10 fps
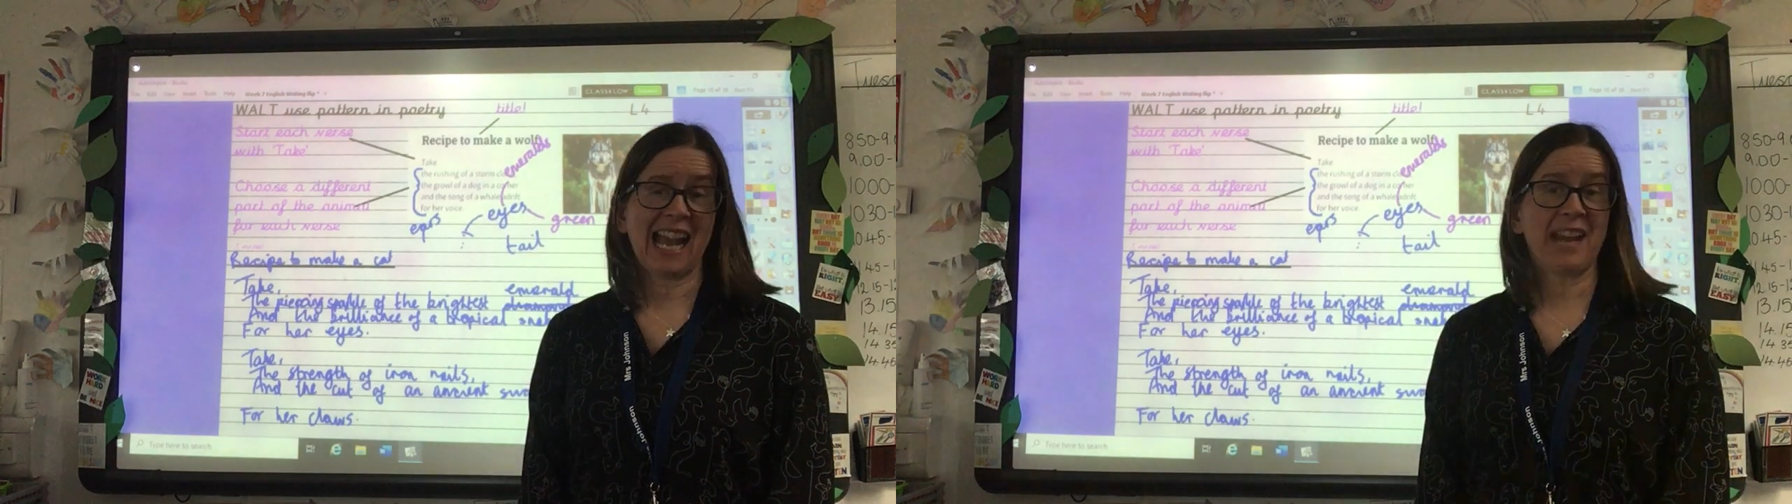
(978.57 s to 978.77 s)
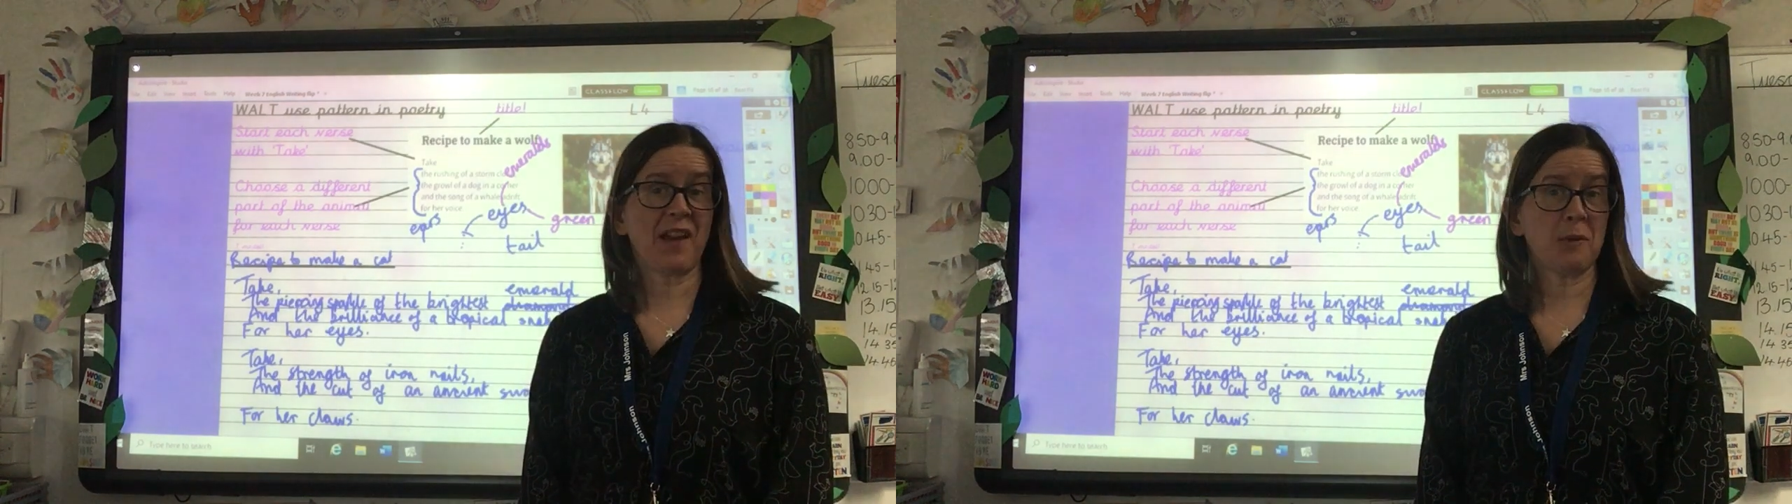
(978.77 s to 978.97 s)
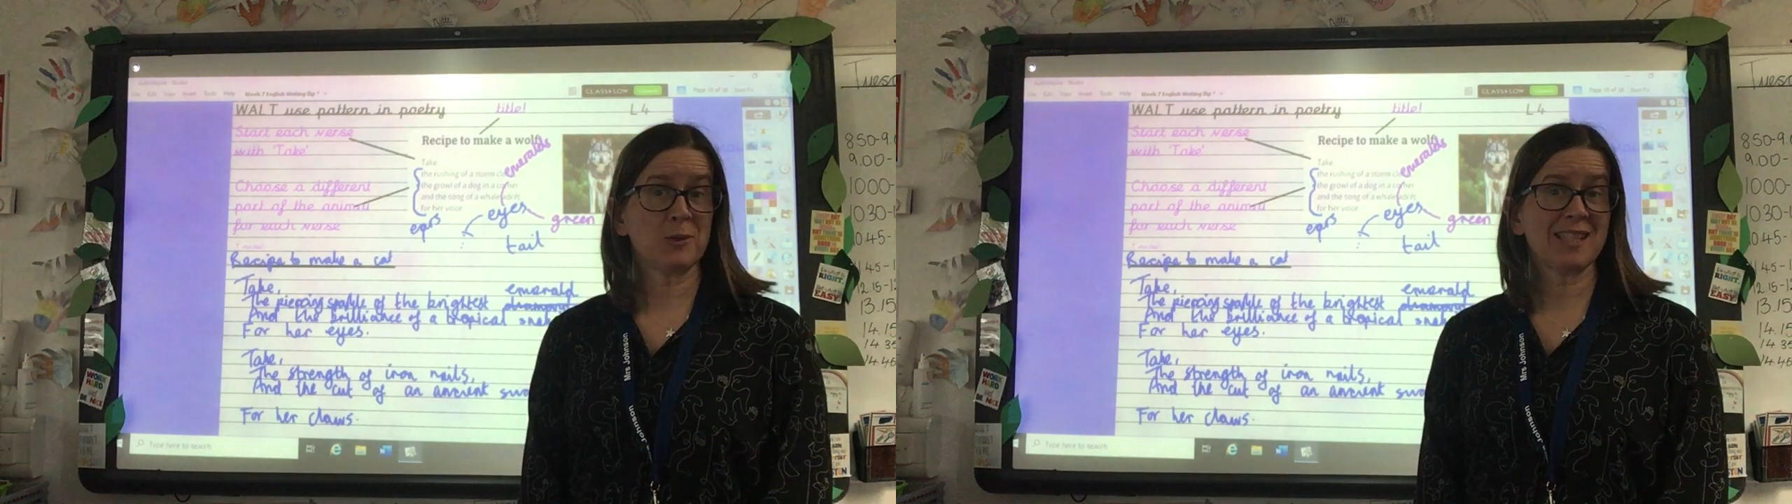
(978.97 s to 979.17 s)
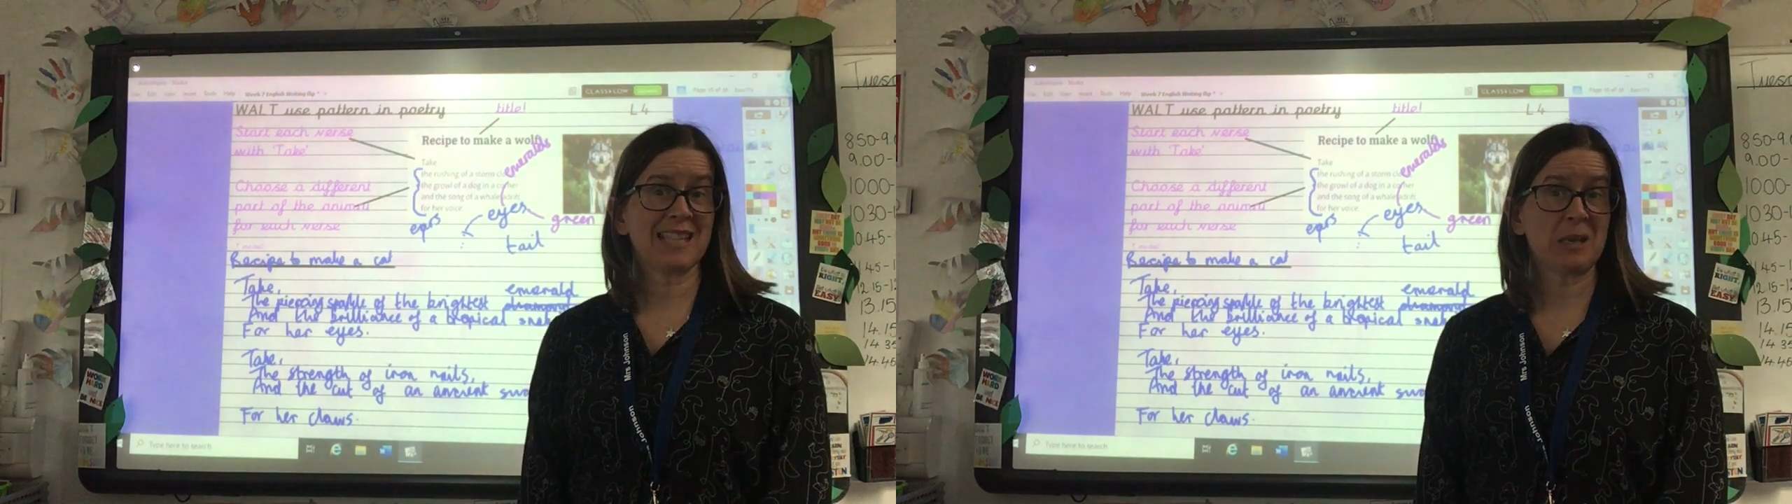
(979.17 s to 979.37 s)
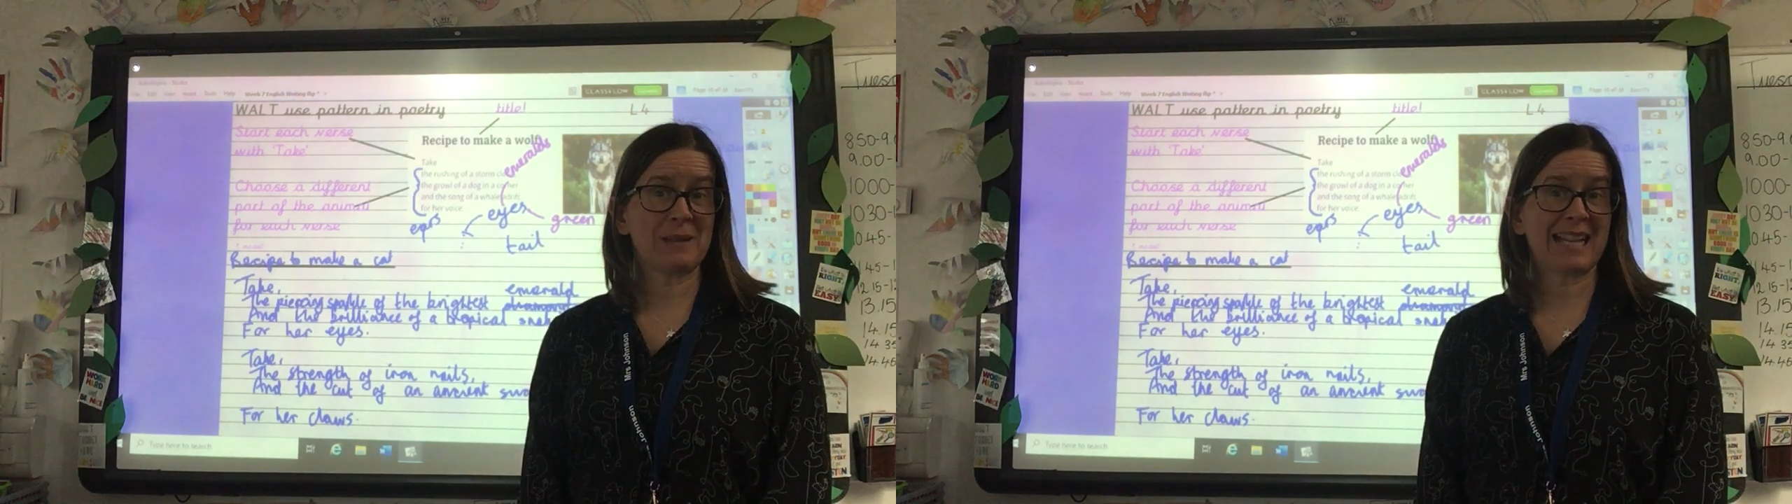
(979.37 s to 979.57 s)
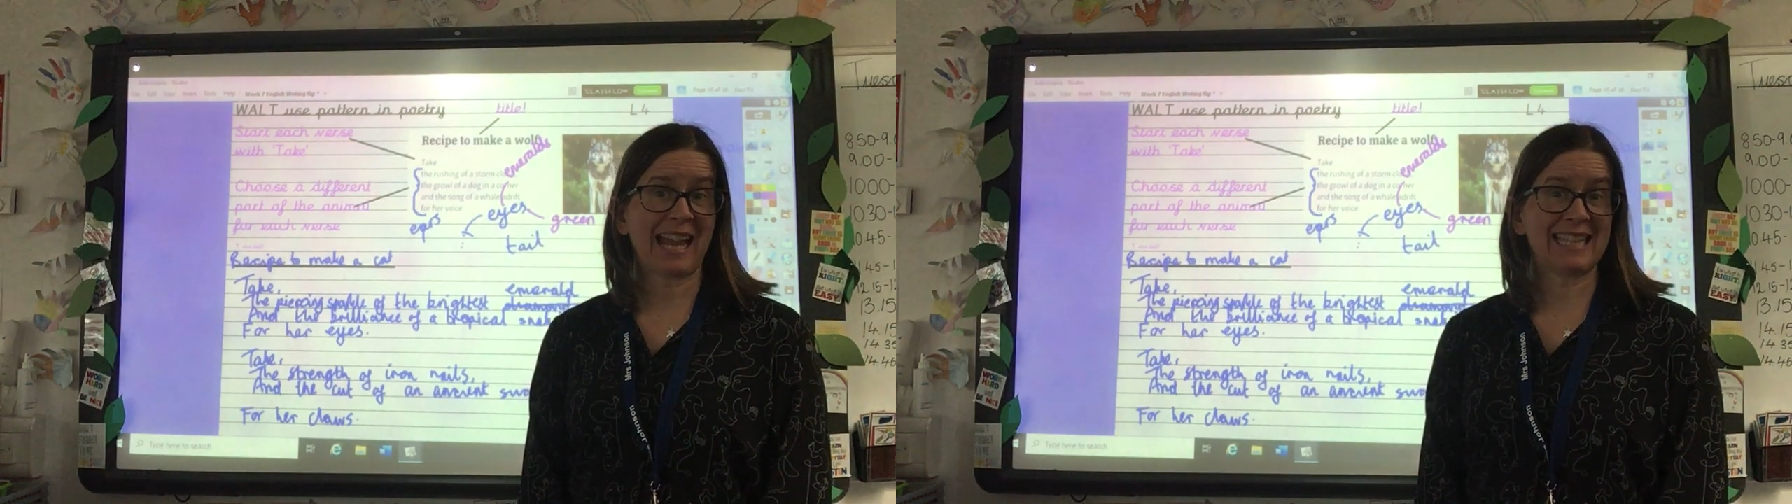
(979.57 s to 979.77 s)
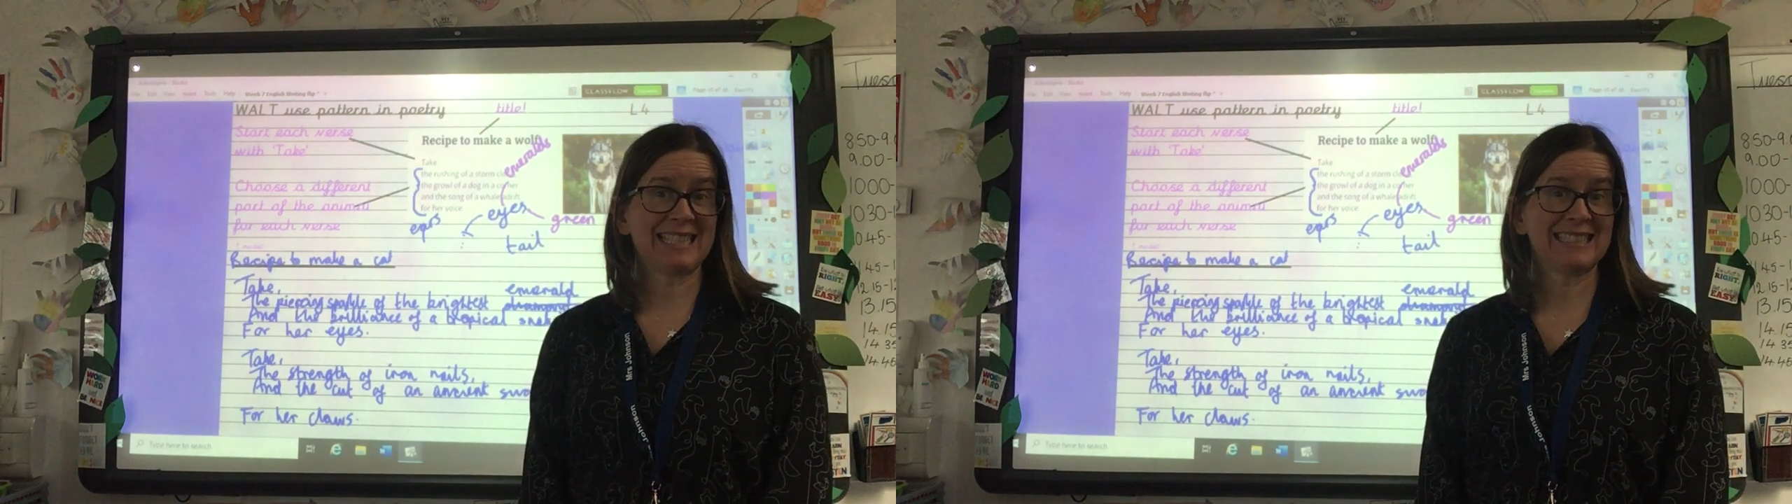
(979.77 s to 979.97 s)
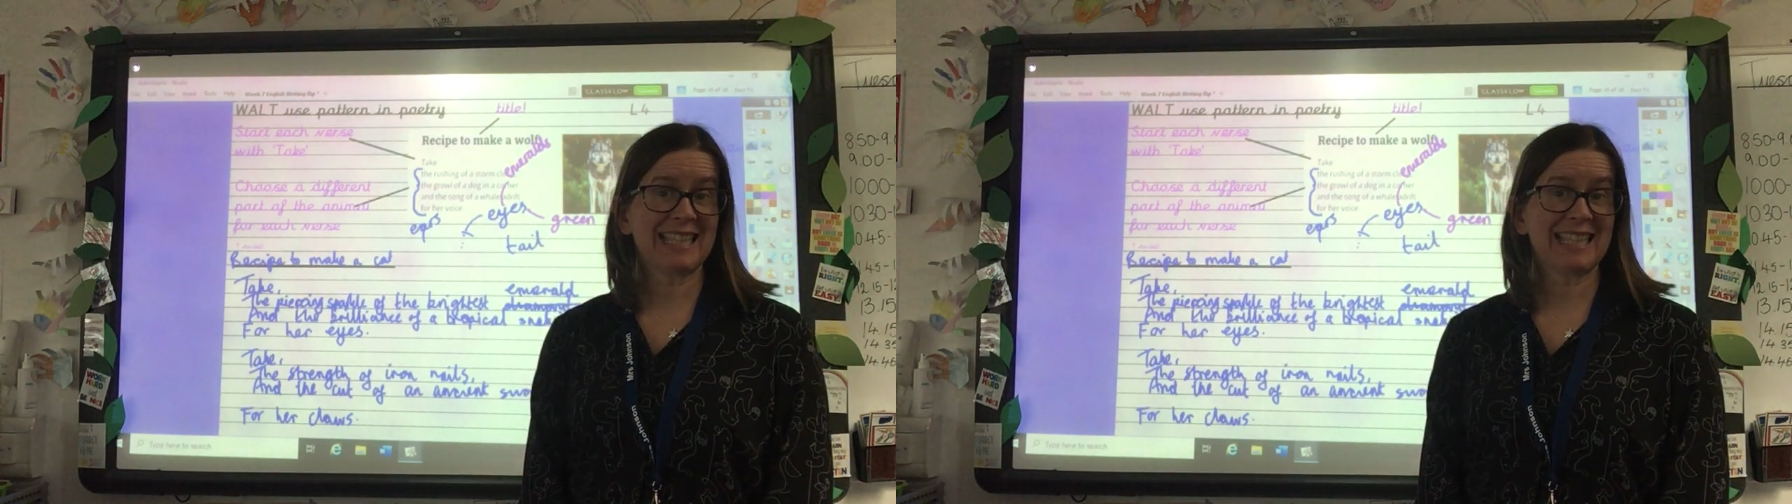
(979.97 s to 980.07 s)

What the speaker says: and I will see you again